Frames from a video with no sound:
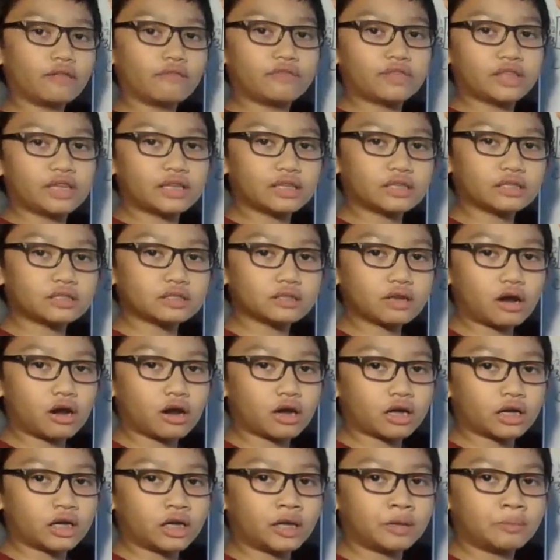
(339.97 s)
of these
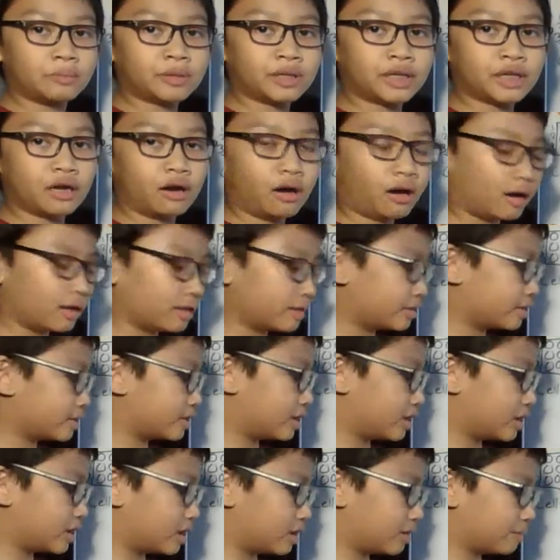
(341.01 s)
are going to be on
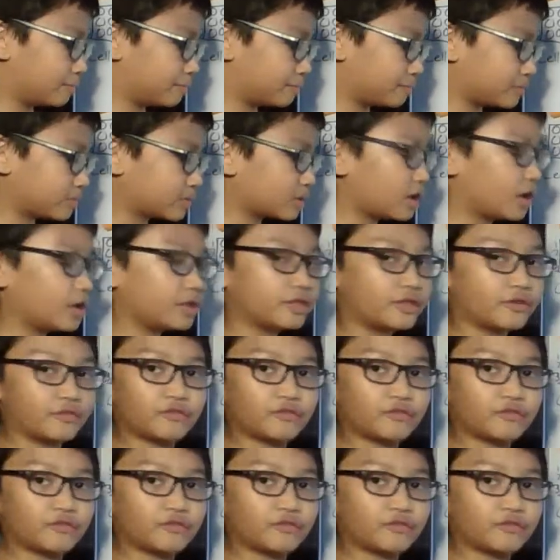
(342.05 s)
the